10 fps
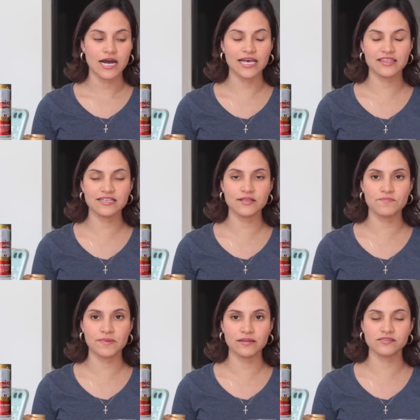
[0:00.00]
I think the
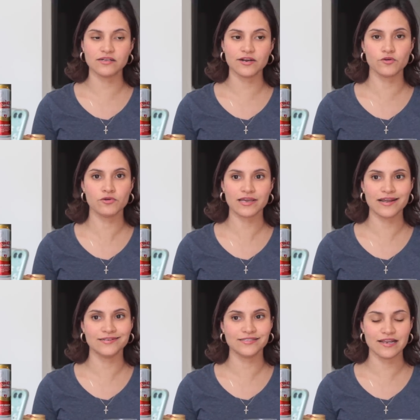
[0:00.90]
Pilsner
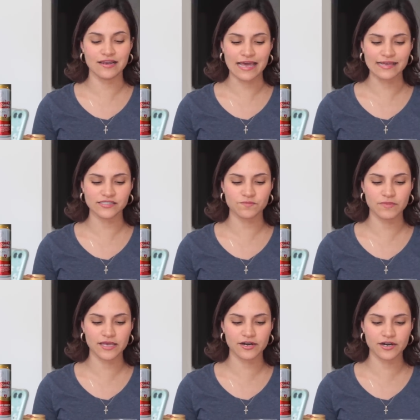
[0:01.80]
Urquell is the less
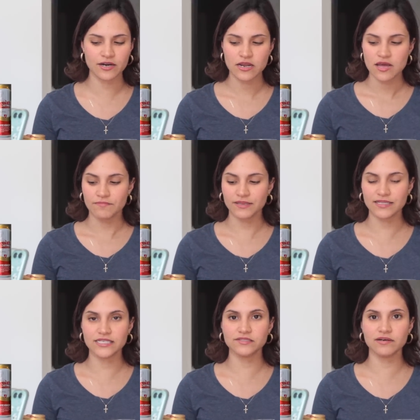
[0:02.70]
bitter,
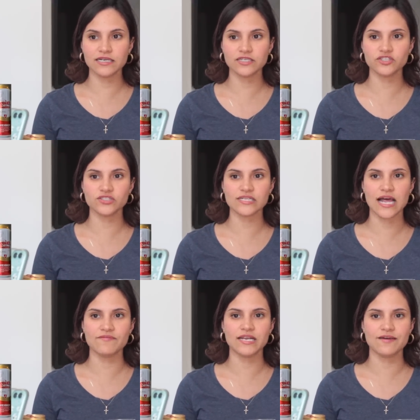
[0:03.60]
but this one doesn't
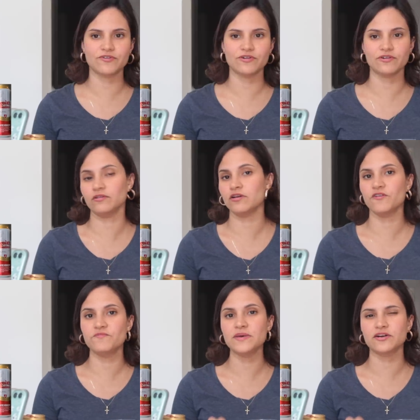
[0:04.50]
have a level
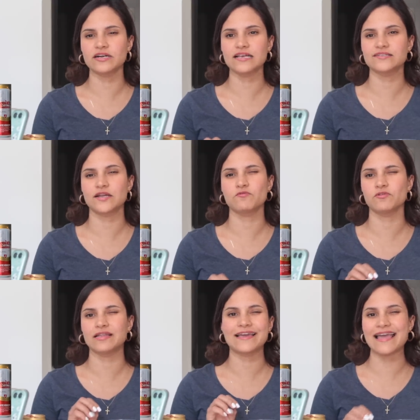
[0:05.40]
of bitterness that
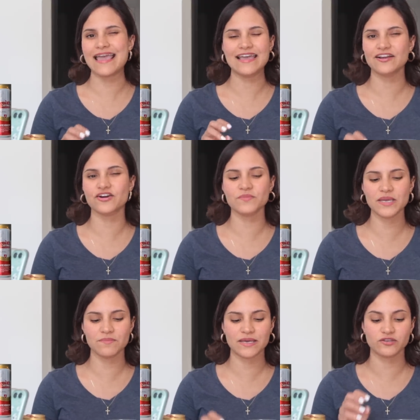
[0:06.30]
will like anger
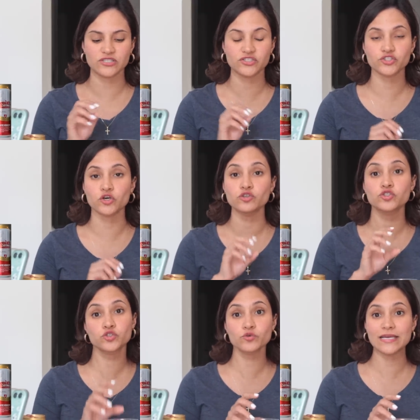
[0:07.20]
me because it's so
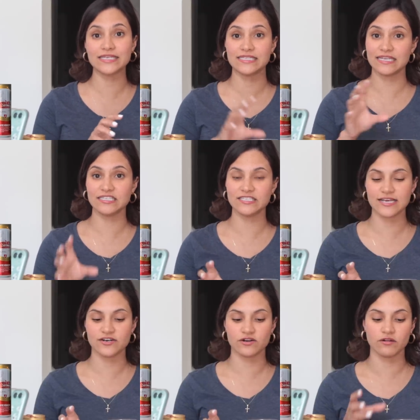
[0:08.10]
sweet in
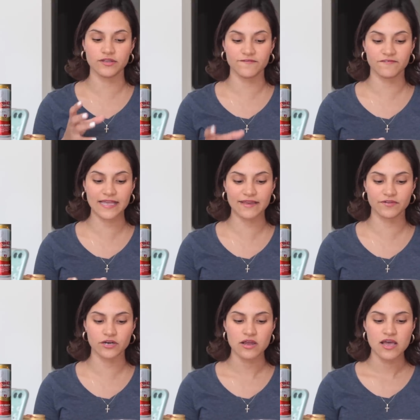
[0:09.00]
general, the
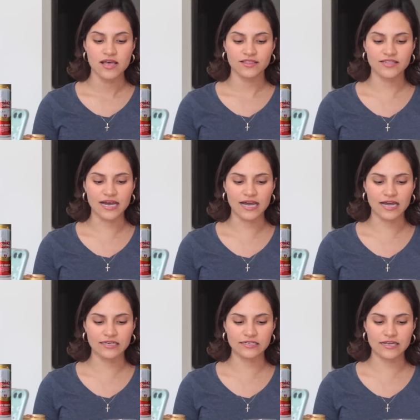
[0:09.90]
flavor,
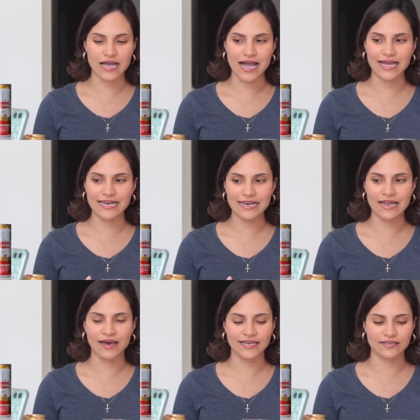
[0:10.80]
that I
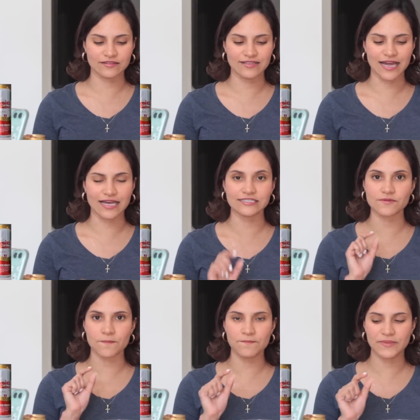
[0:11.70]
like that
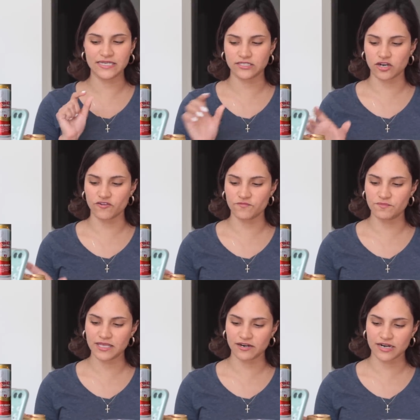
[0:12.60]
bit of
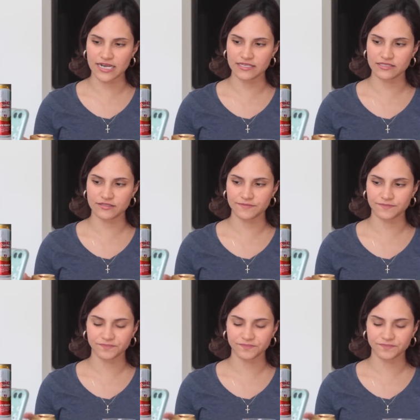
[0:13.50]
bitterness.